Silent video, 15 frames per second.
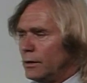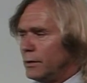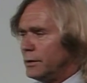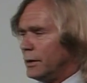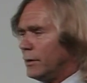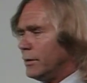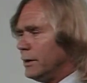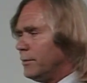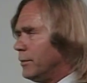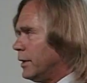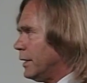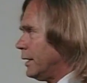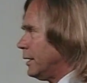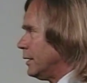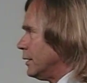Now, in
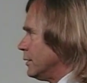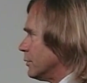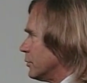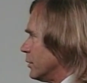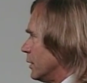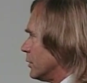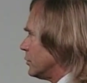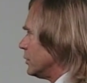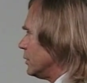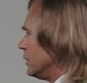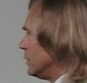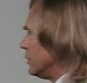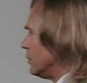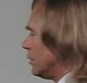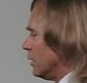my instruction
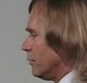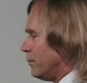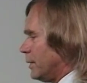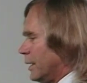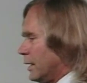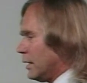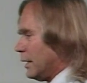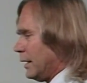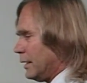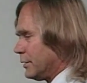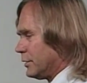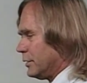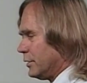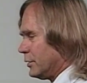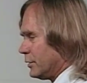in all of my
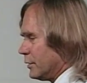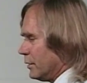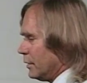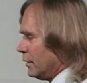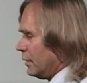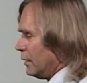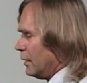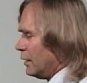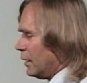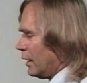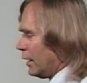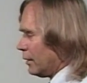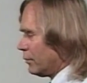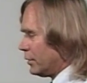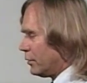classes,
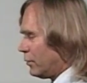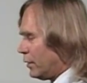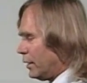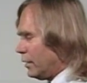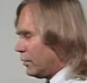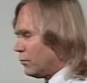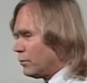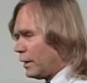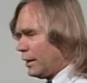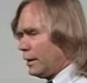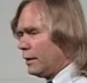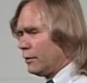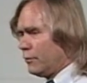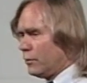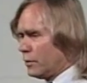I require
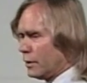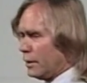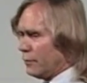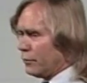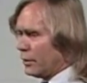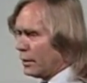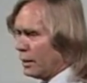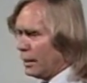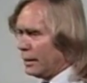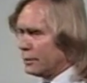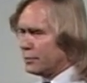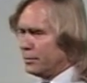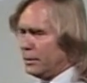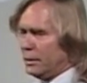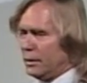writing for every
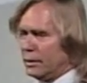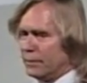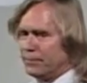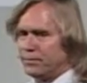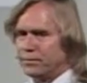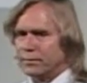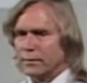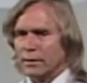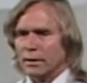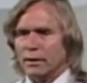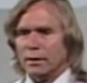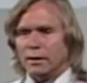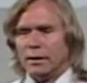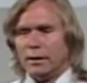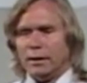class meeting.
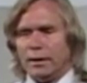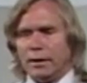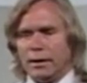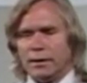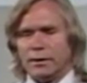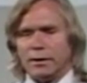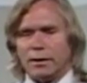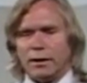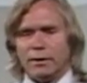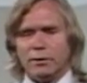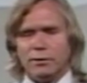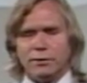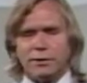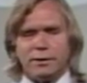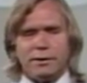And I
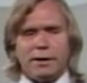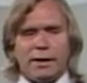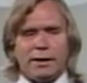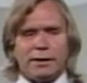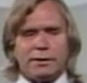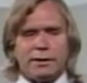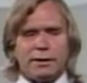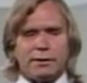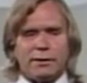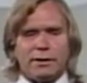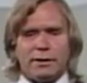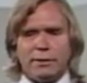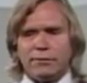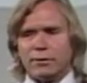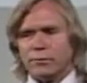use the tactic
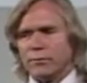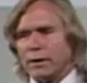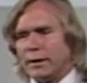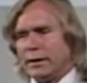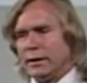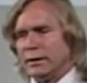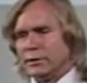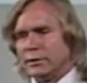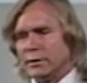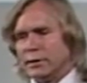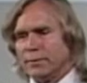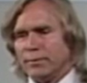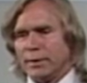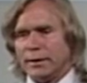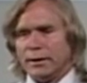that if the writing isn't
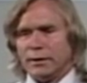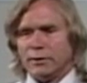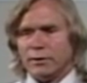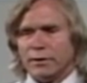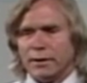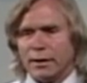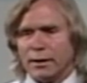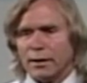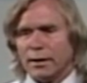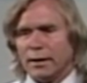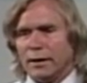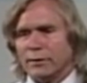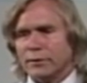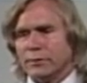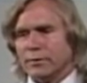completed, you're not
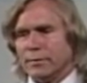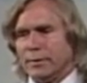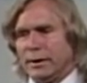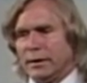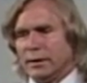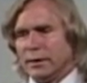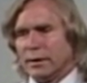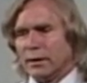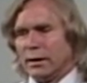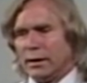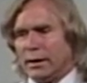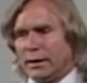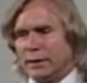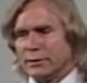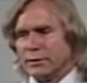allowed to remain in the
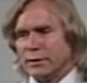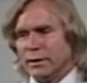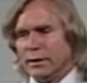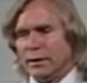class.